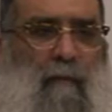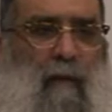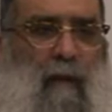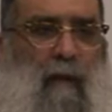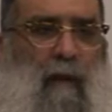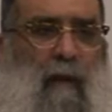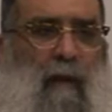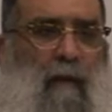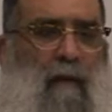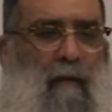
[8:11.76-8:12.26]

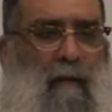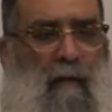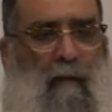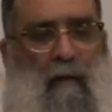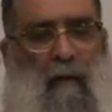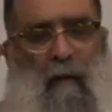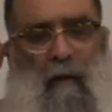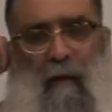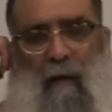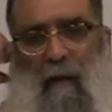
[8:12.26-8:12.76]
Okay?
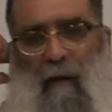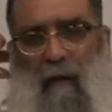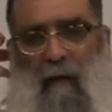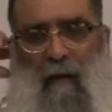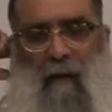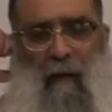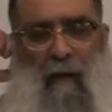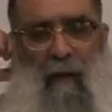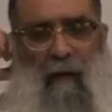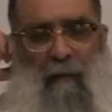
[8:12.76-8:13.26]

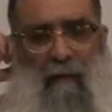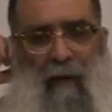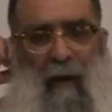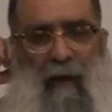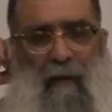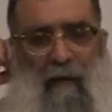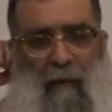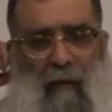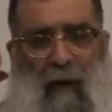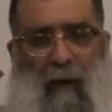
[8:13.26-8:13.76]
However,
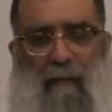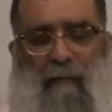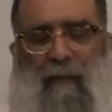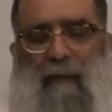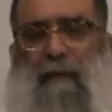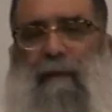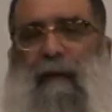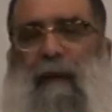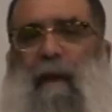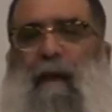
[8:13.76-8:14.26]
I do have
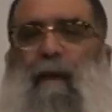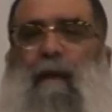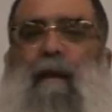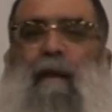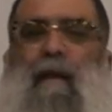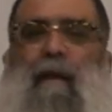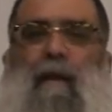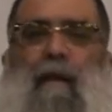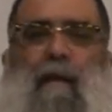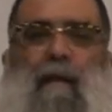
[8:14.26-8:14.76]
to say
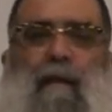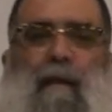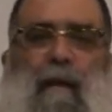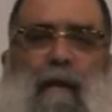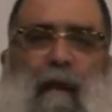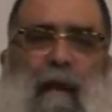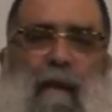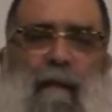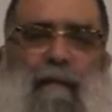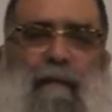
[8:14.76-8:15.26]

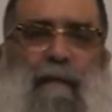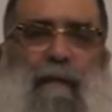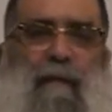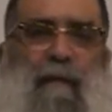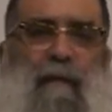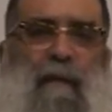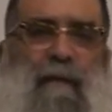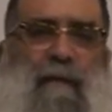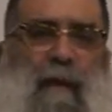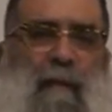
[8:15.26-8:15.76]
that if
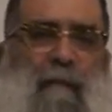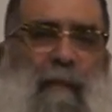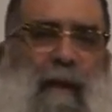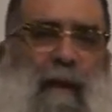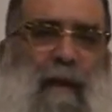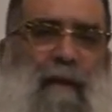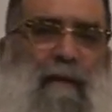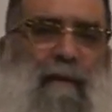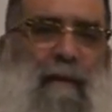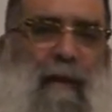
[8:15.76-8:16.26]

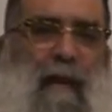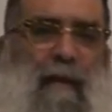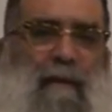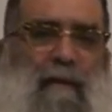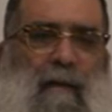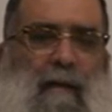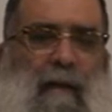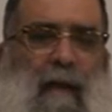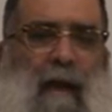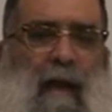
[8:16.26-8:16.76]
somebody says
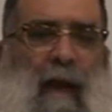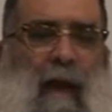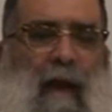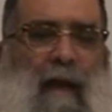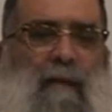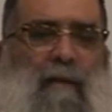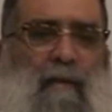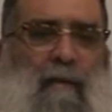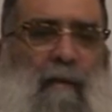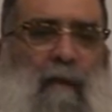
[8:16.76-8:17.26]
that the
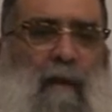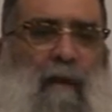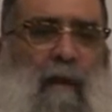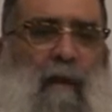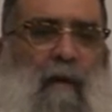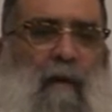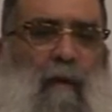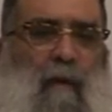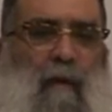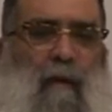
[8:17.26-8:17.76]
guys who learn
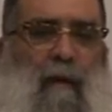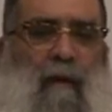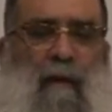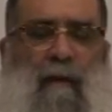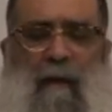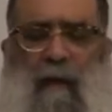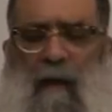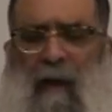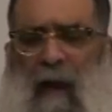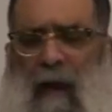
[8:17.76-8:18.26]
in
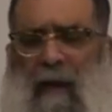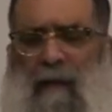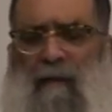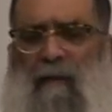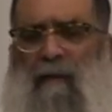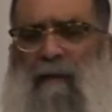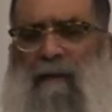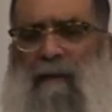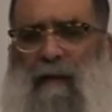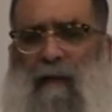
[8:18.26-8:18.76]
Kollel, the guys
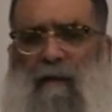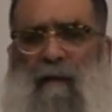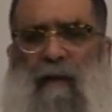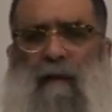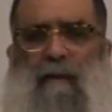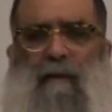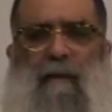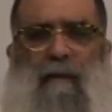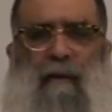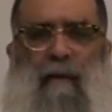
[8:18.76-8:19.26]
who are
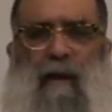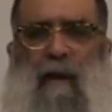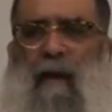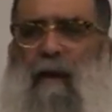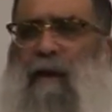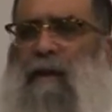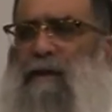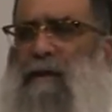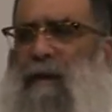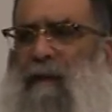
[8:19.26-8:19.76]
serious
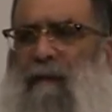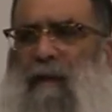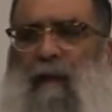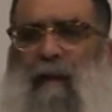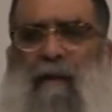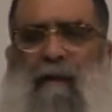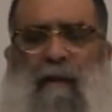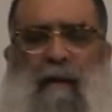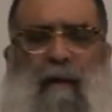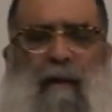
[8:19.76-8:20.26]
learning in Yeshiva
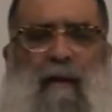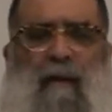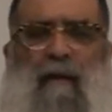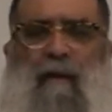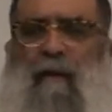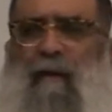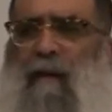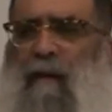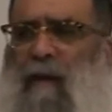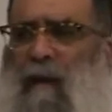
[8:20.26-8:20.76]
and learning in
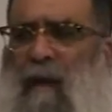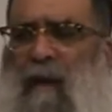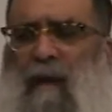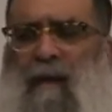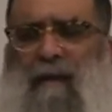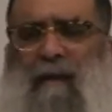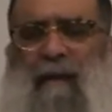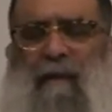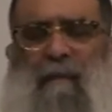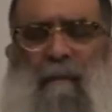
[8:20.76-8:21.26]
Kollel,
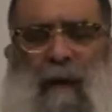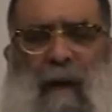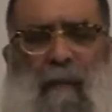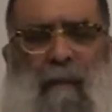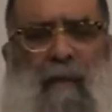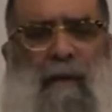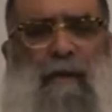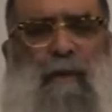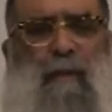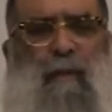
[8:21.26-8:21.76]
they're
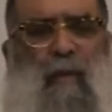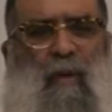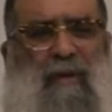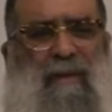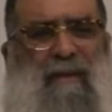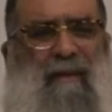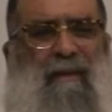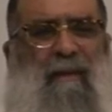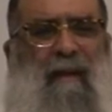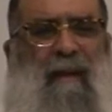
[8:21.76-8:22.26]
mamash
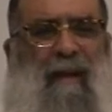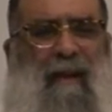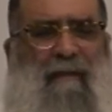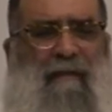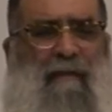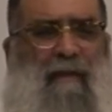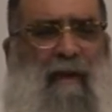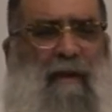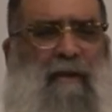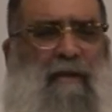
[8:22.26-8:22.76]
moser
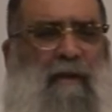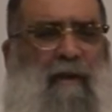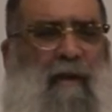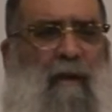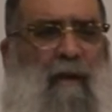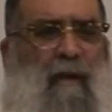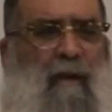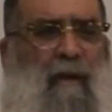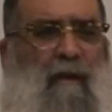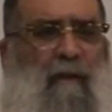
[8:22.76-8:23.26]
nefesh
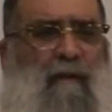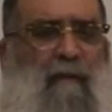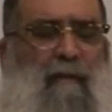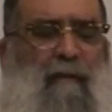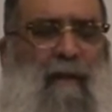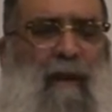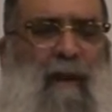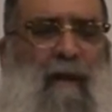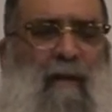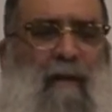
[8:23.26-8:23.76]
to
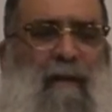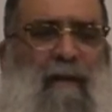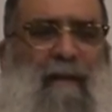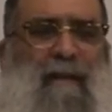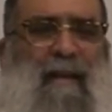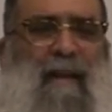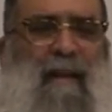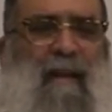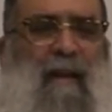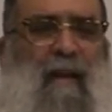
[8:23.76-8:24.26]
the
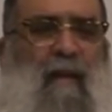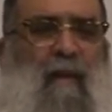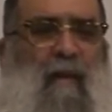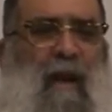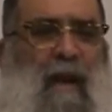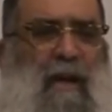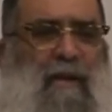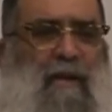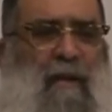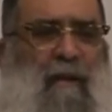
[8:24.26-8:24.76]

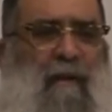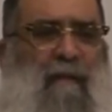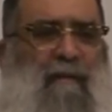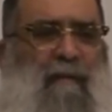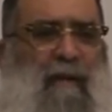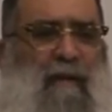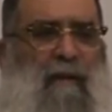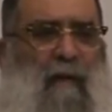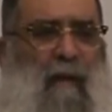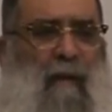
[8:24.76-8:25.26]
continuation of
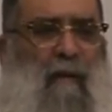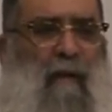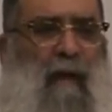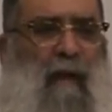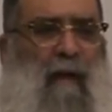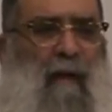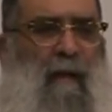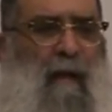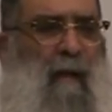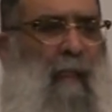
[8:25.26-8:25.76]
the
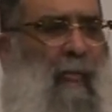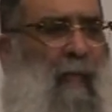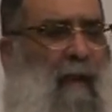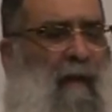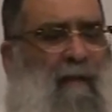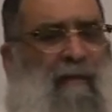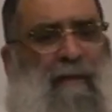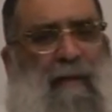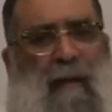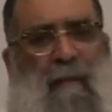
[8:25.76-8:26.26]
Torah.
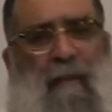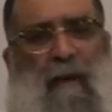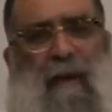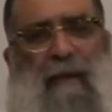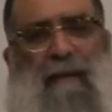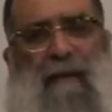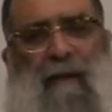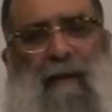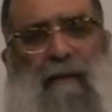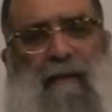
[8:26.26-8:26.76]
If
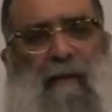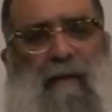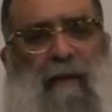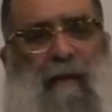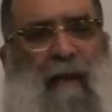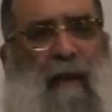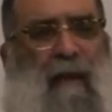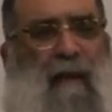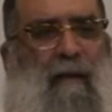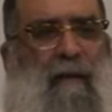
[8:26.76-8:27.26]
somebody tells you
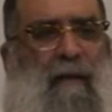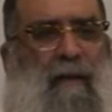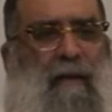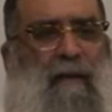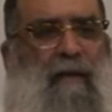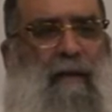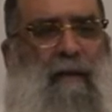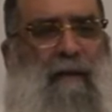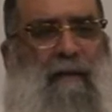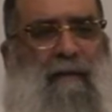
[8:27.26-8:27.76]
that they are
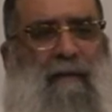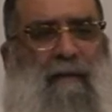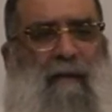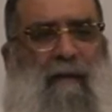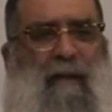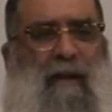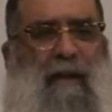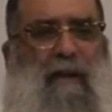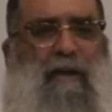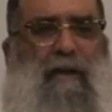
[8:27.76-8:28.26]

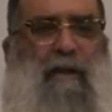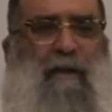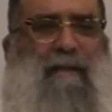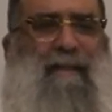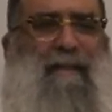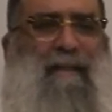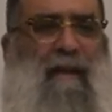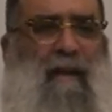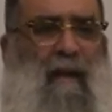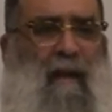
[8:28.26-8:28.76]

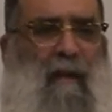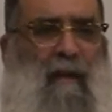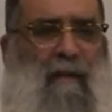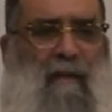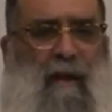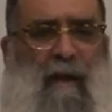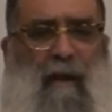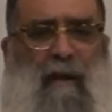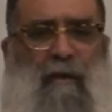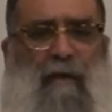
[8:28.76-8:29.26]
leeches
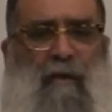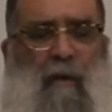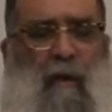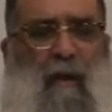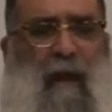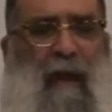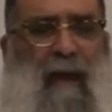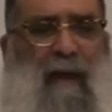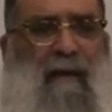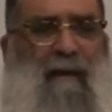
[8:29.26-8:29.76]
that
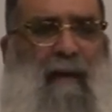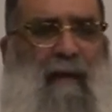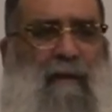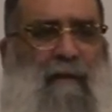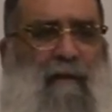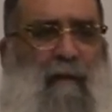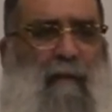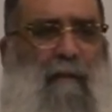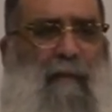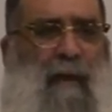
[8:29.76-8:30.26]
enjoy
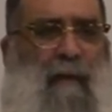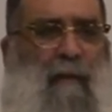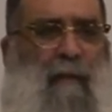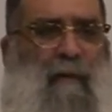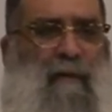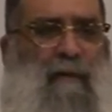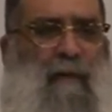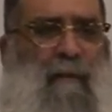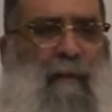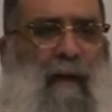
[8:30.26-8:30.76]
handouts from people
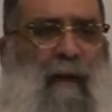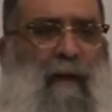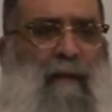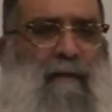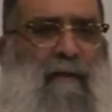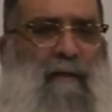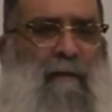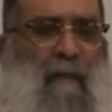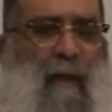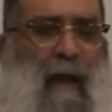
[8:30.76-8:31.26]
and somebody
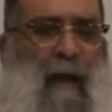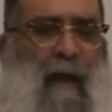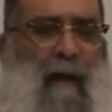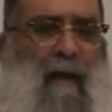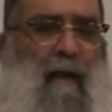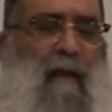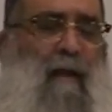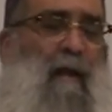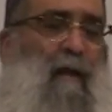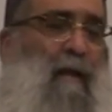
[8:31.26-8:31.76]
else's
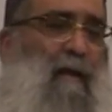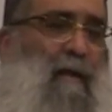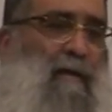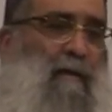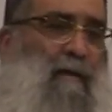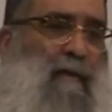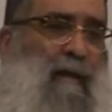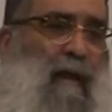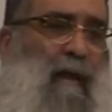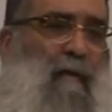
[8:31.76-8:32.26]
back, you
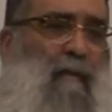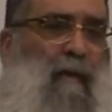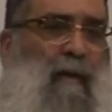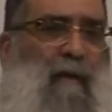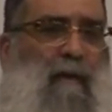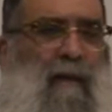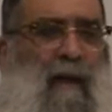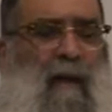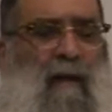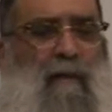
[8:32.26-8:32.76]
should tell them,
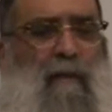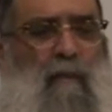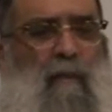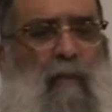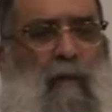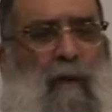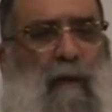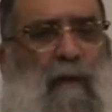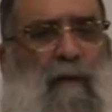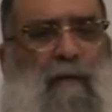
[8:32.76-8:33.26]
well, they're
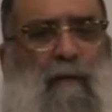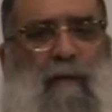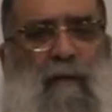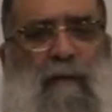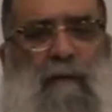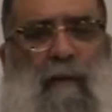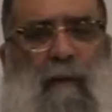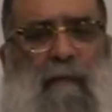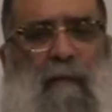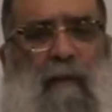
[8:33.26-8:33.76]
willing to do
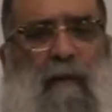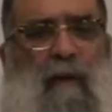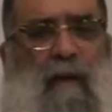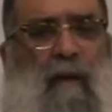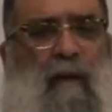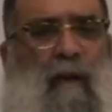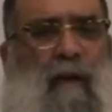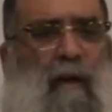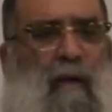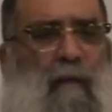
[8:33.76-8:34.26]
something that
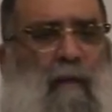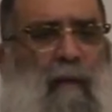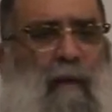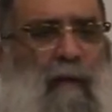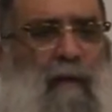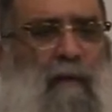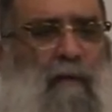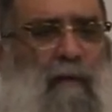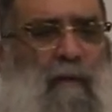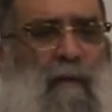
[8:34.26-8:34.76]
now you're
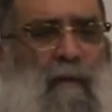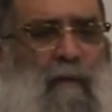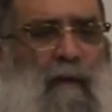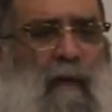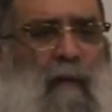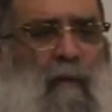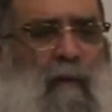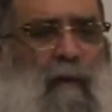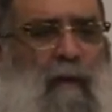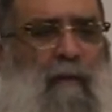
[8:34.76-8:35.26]
willing to do.
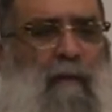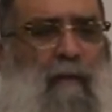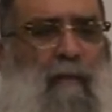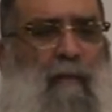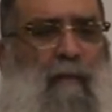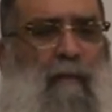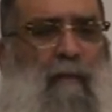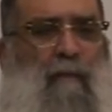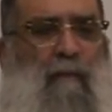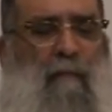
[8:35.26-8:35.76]
They're willing
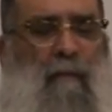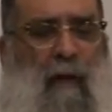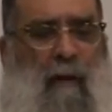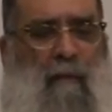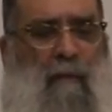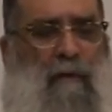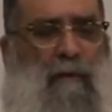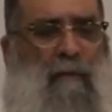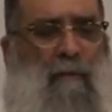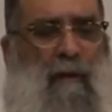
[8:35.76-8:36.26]
to
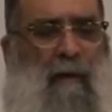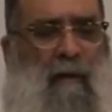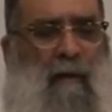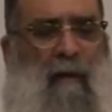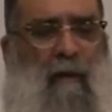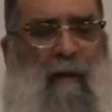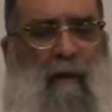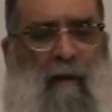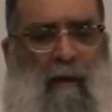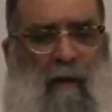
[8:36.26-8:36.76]
mamash be,